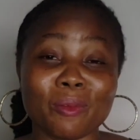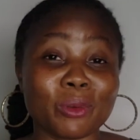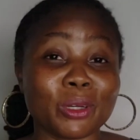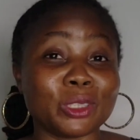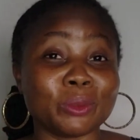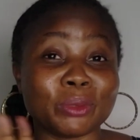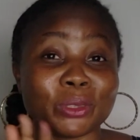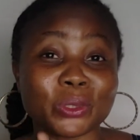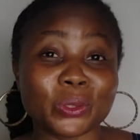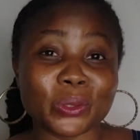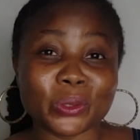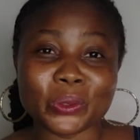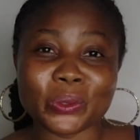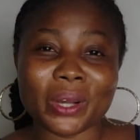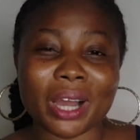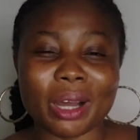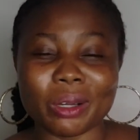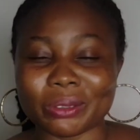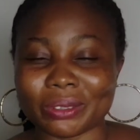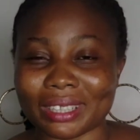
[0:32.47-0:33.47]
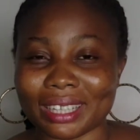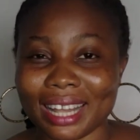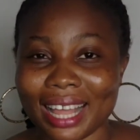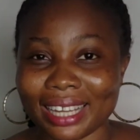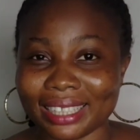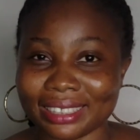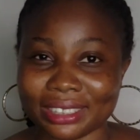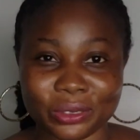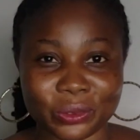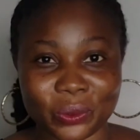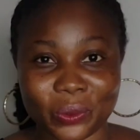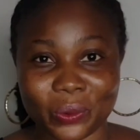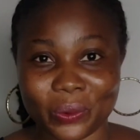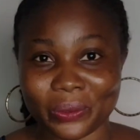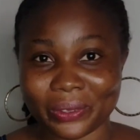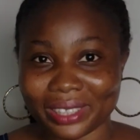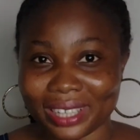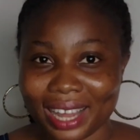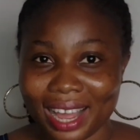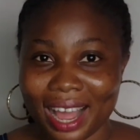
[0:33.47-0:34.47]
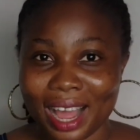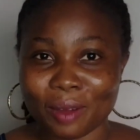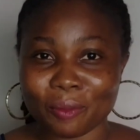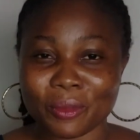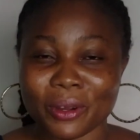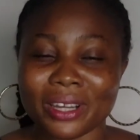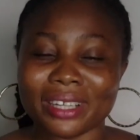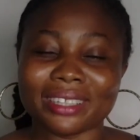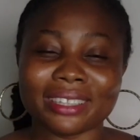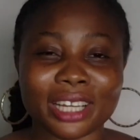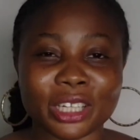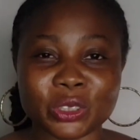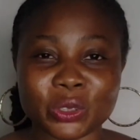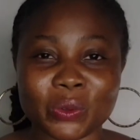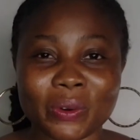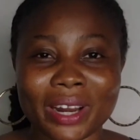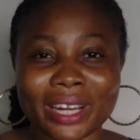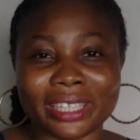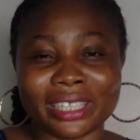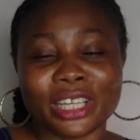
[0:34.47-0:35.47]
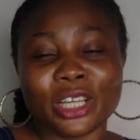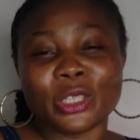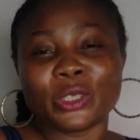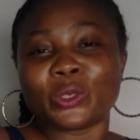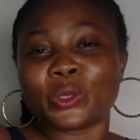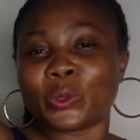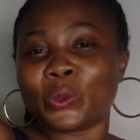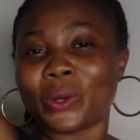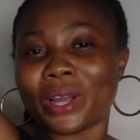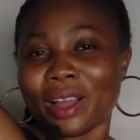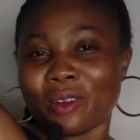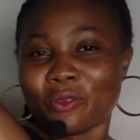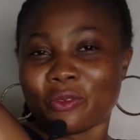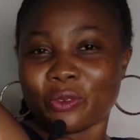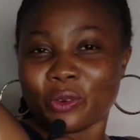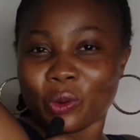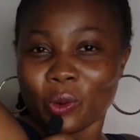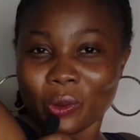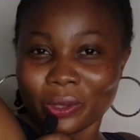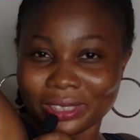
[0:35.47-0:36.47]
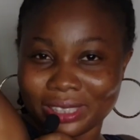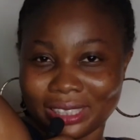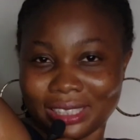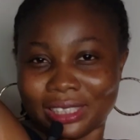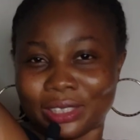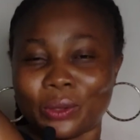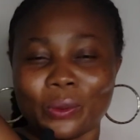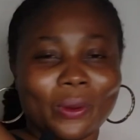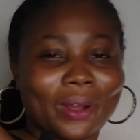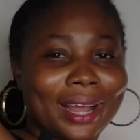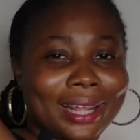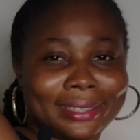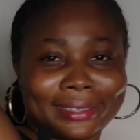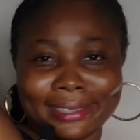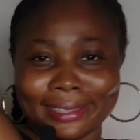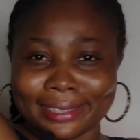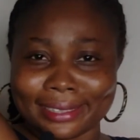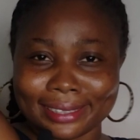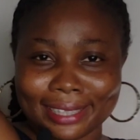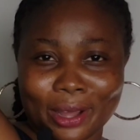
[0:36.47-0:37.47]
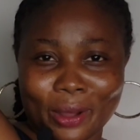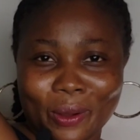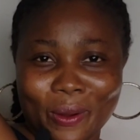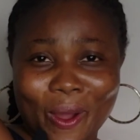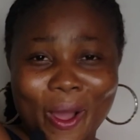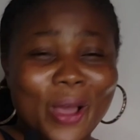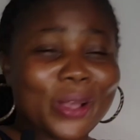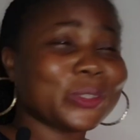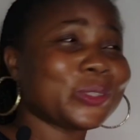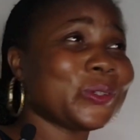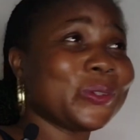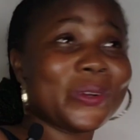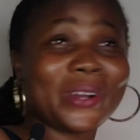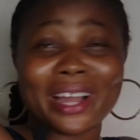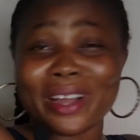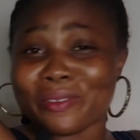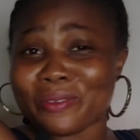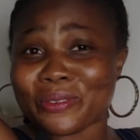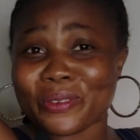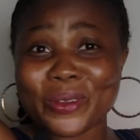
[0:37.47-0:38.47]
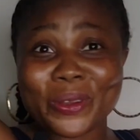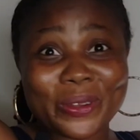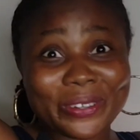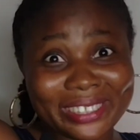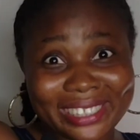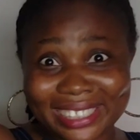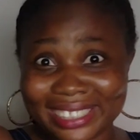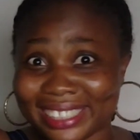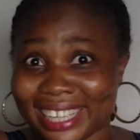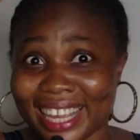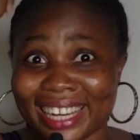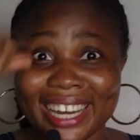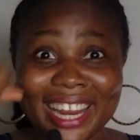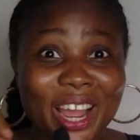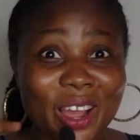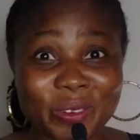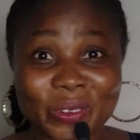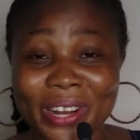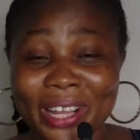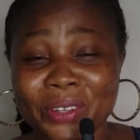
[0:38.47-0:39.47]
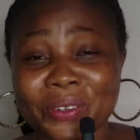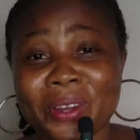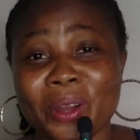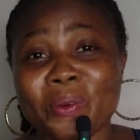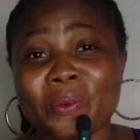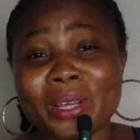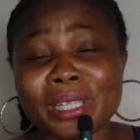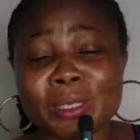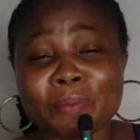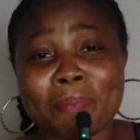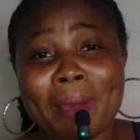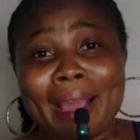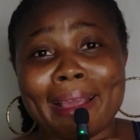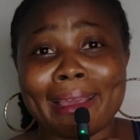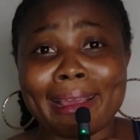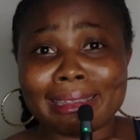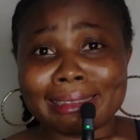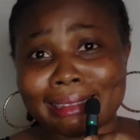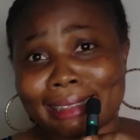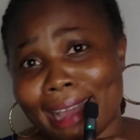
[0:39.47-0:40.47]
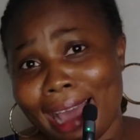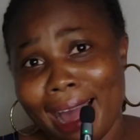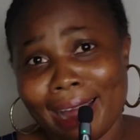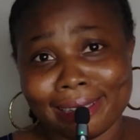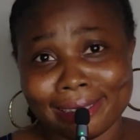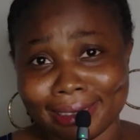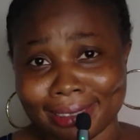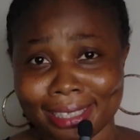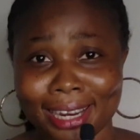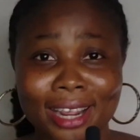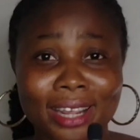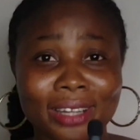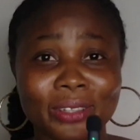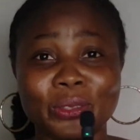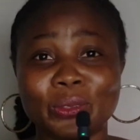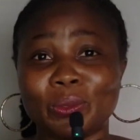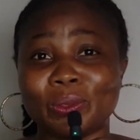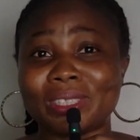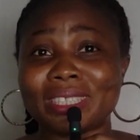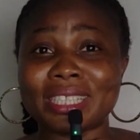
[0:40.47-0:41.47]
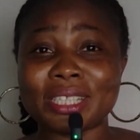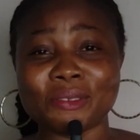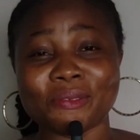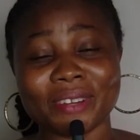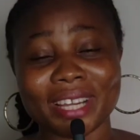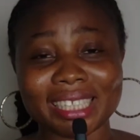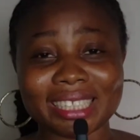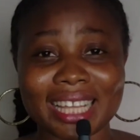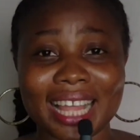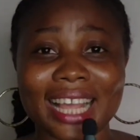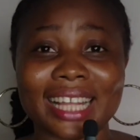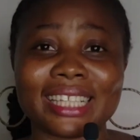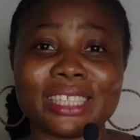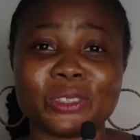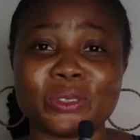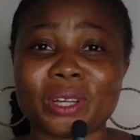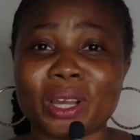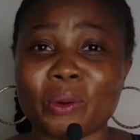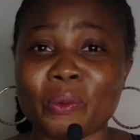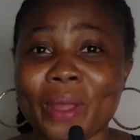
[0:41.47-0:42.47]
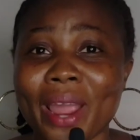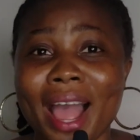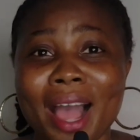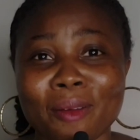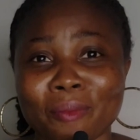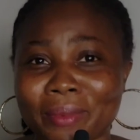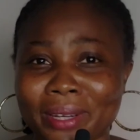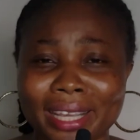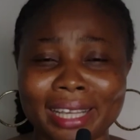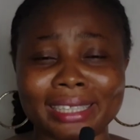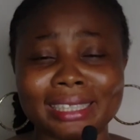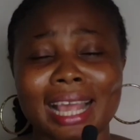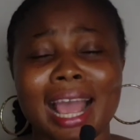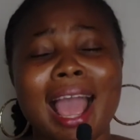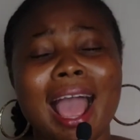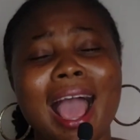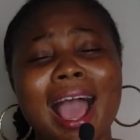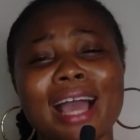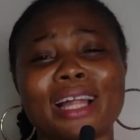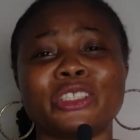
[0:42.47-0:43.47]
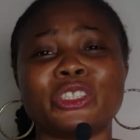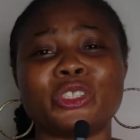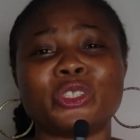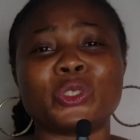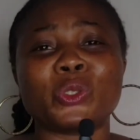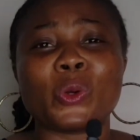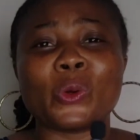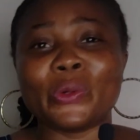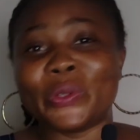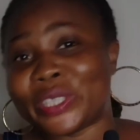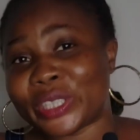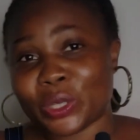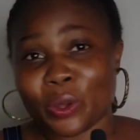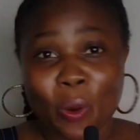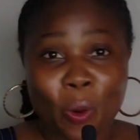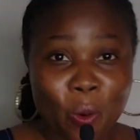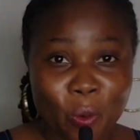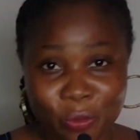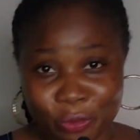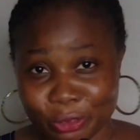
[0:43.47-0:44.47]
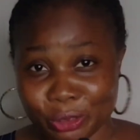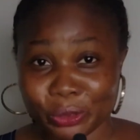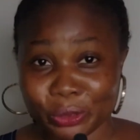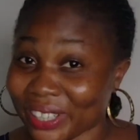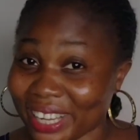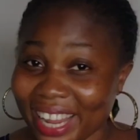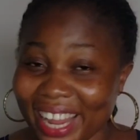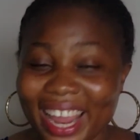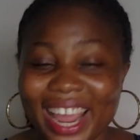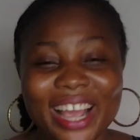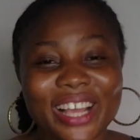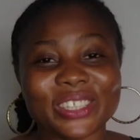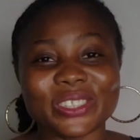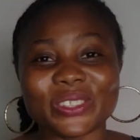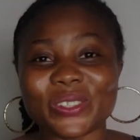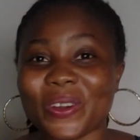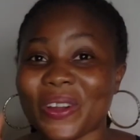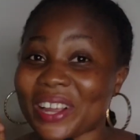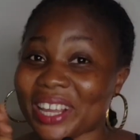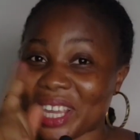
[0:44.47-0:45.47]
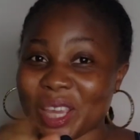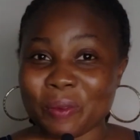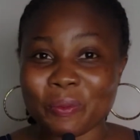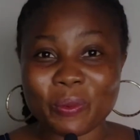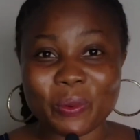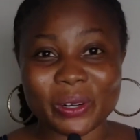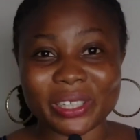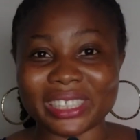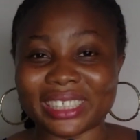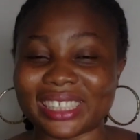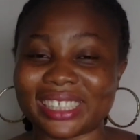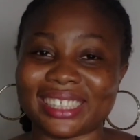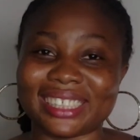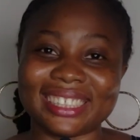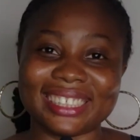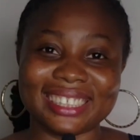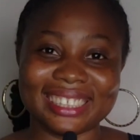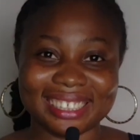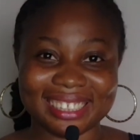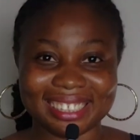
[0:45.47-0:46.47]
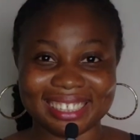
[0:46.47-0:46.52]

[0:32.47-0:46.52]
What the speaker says: I'm going to be showing you how to lighten your underarm naturally so you can flaunt it. Look at it now. So you can flaunt it anyhow you like. You can wear spaghetti and sleeveless like this. You can wear armless and show it off. Okay, so keep watching.